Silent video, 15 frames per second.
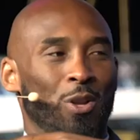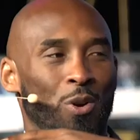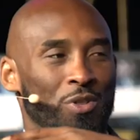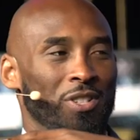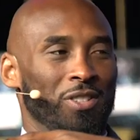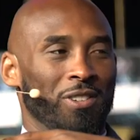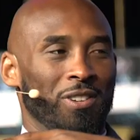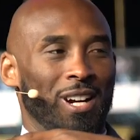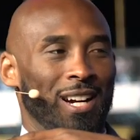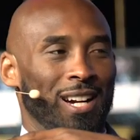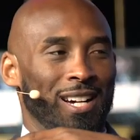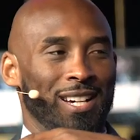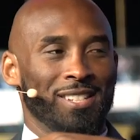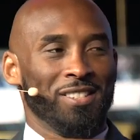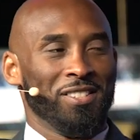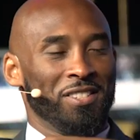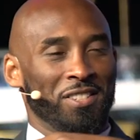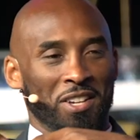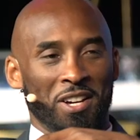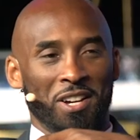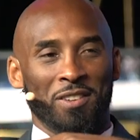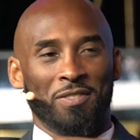closes their eyes and
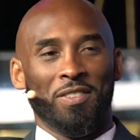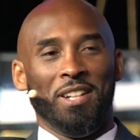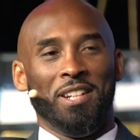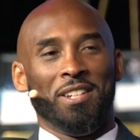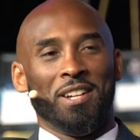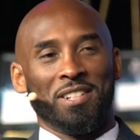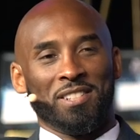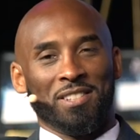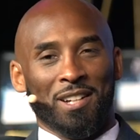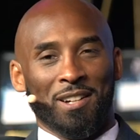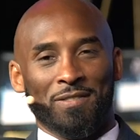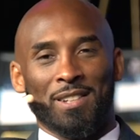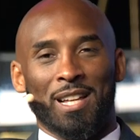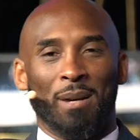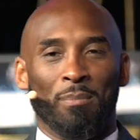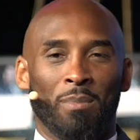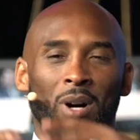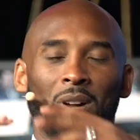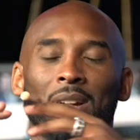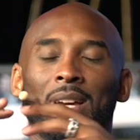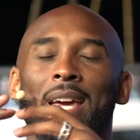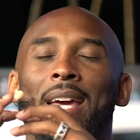stuff, and he does stuff like
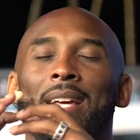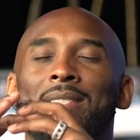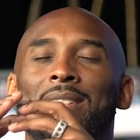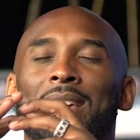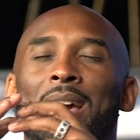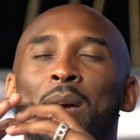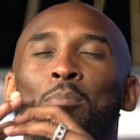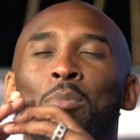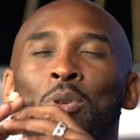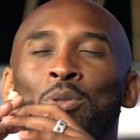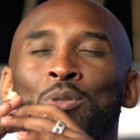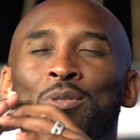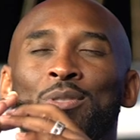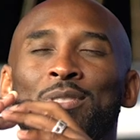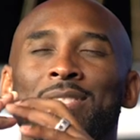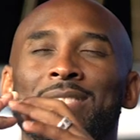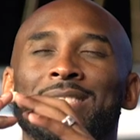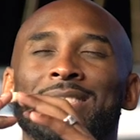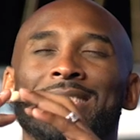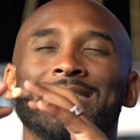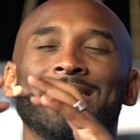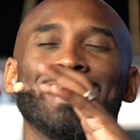monk gazing at moon,
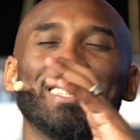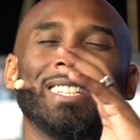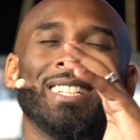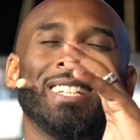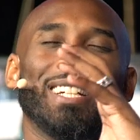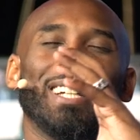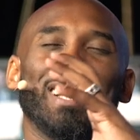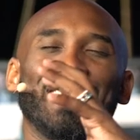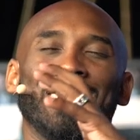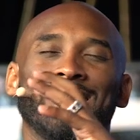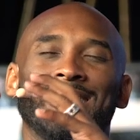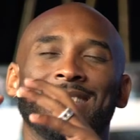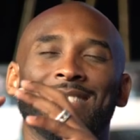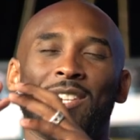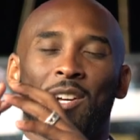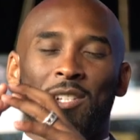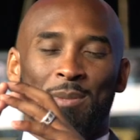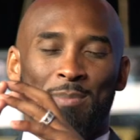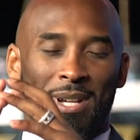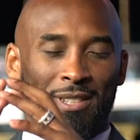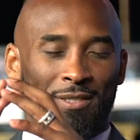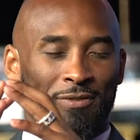and talks
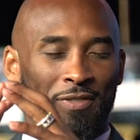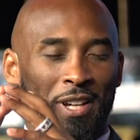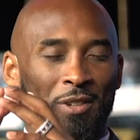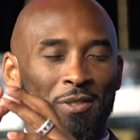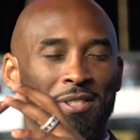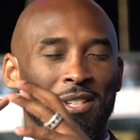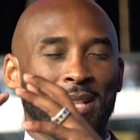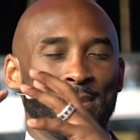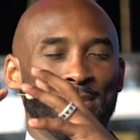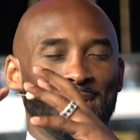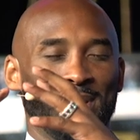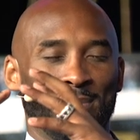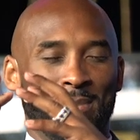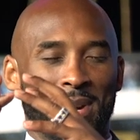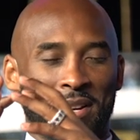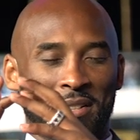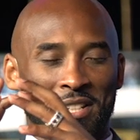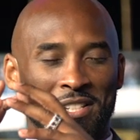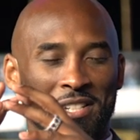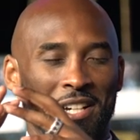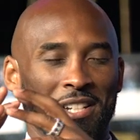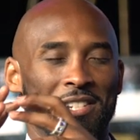about the fingertips and
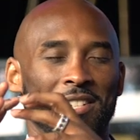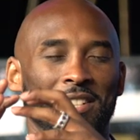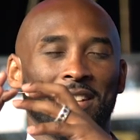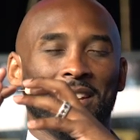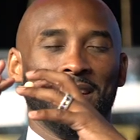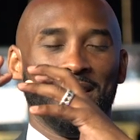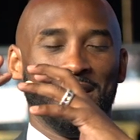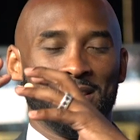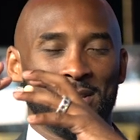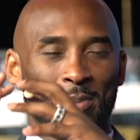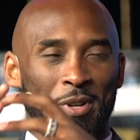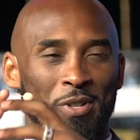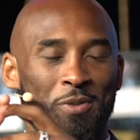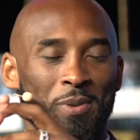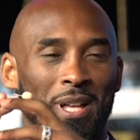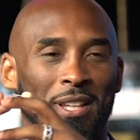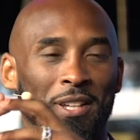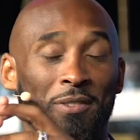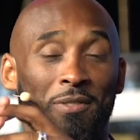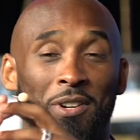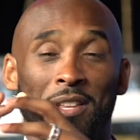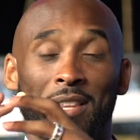barely touching and the spirituality
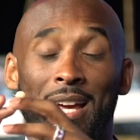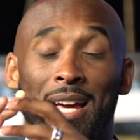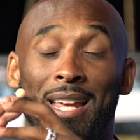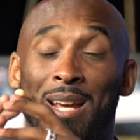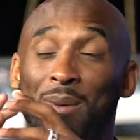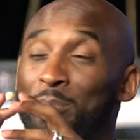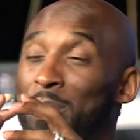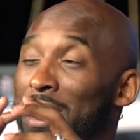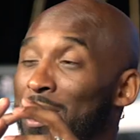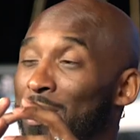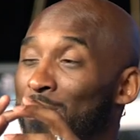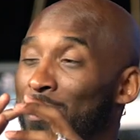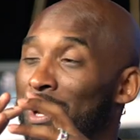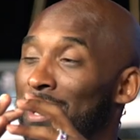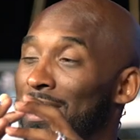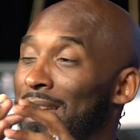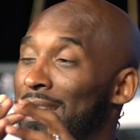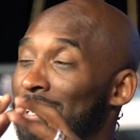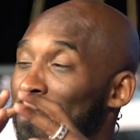of all that. And I'm peeking around like,